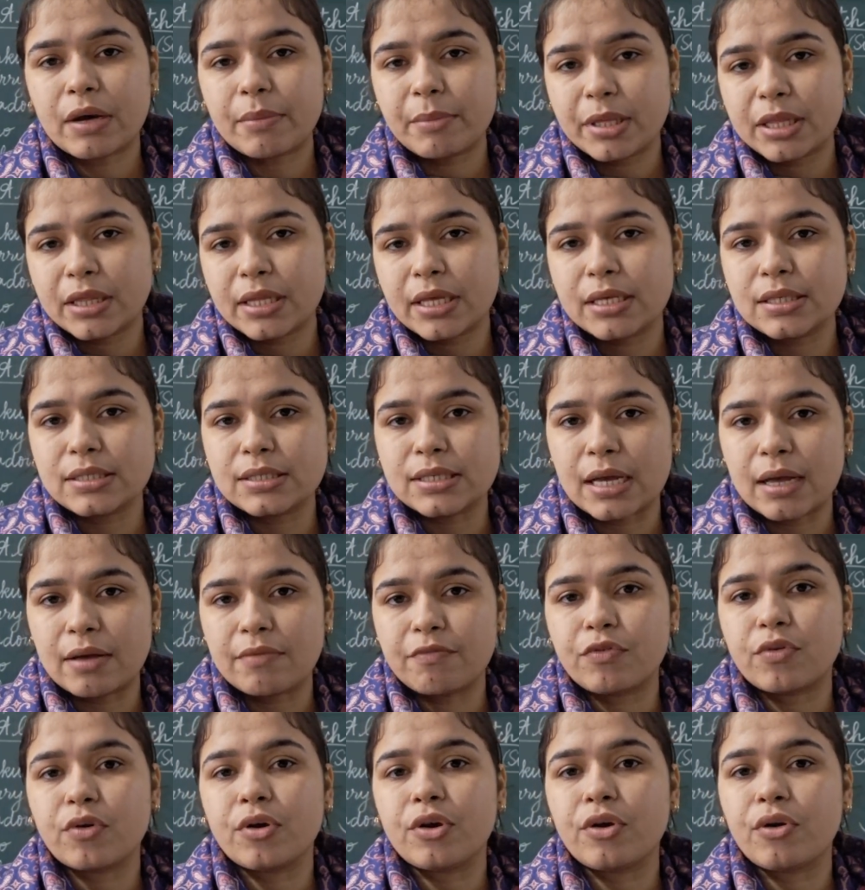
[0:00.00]
in the
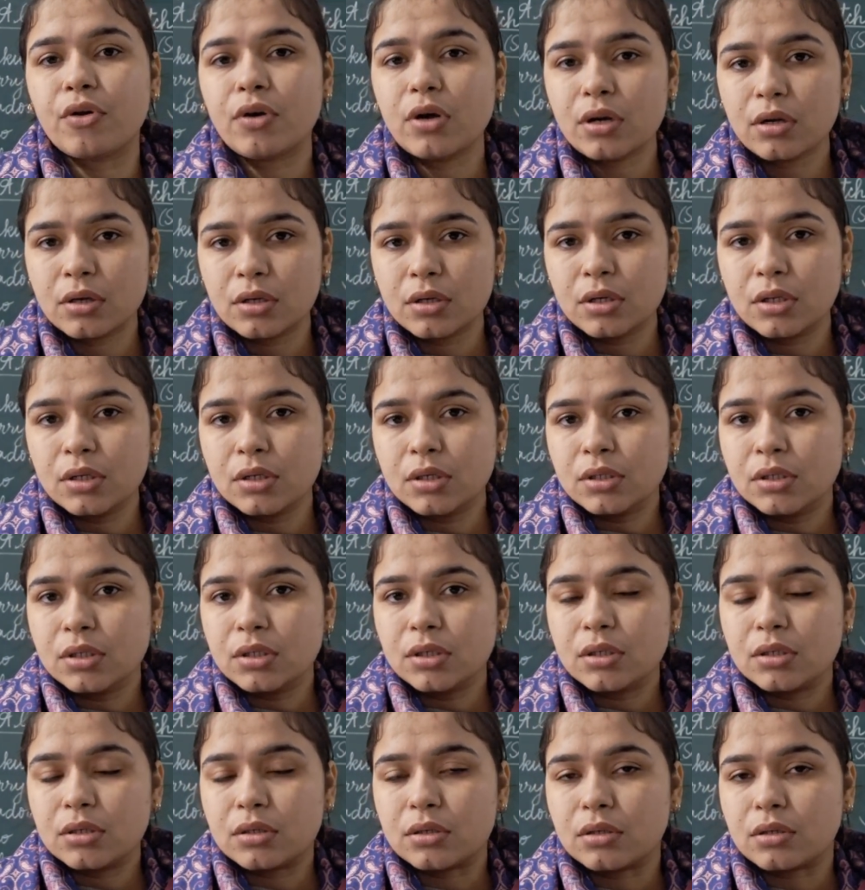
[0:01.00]
exam for your
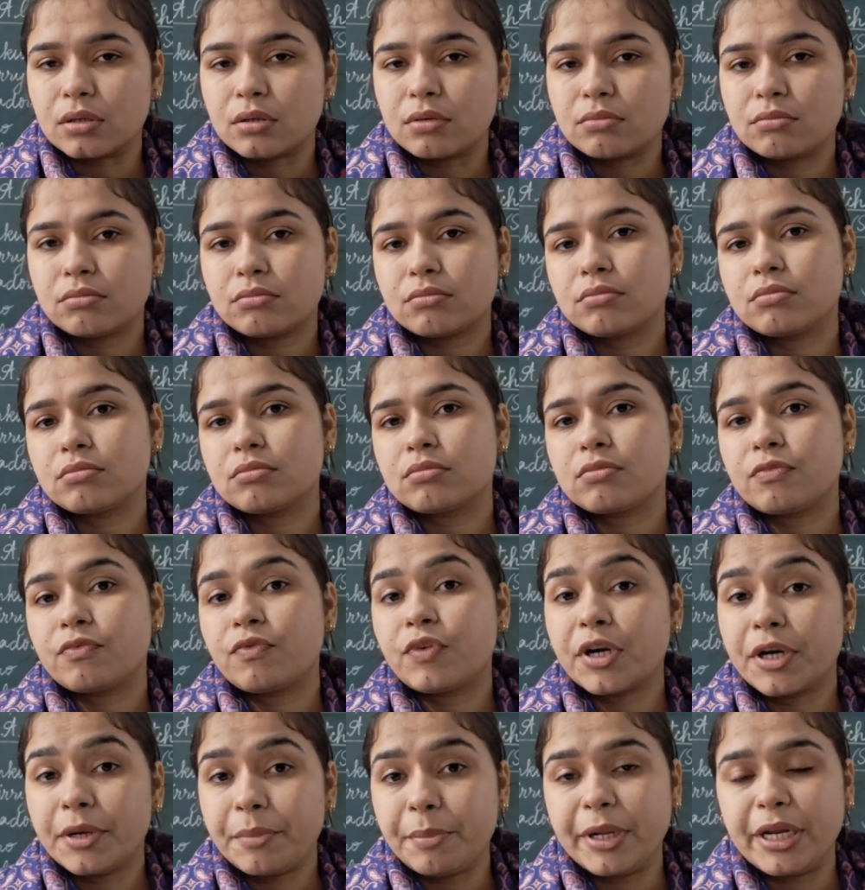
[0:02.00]

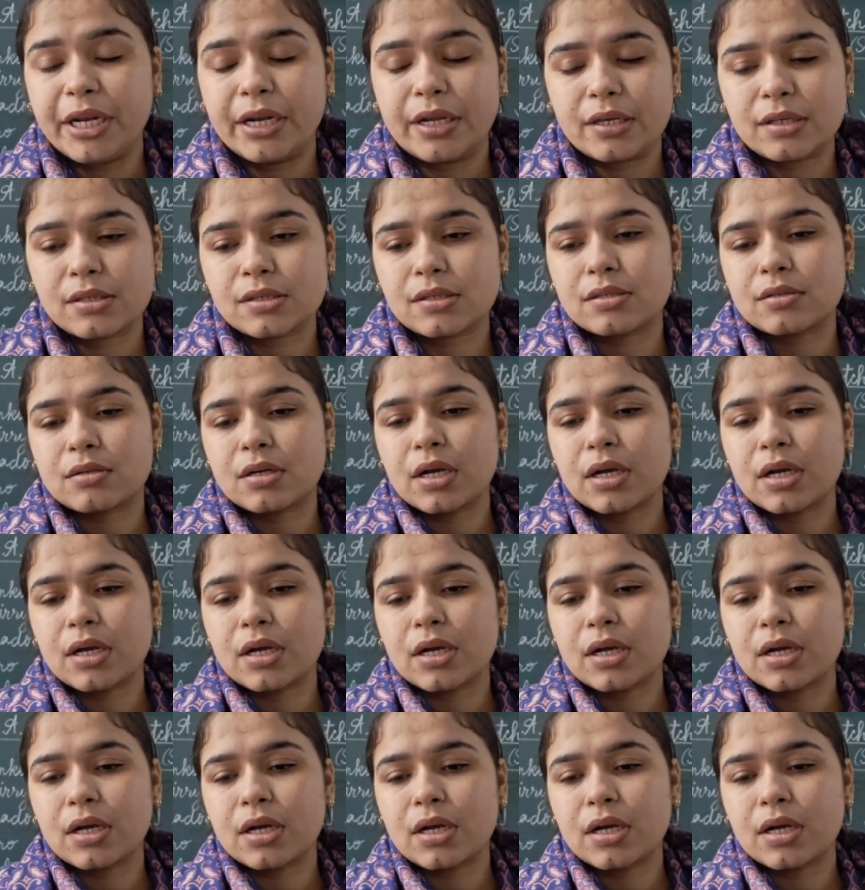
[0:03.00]
word meanings,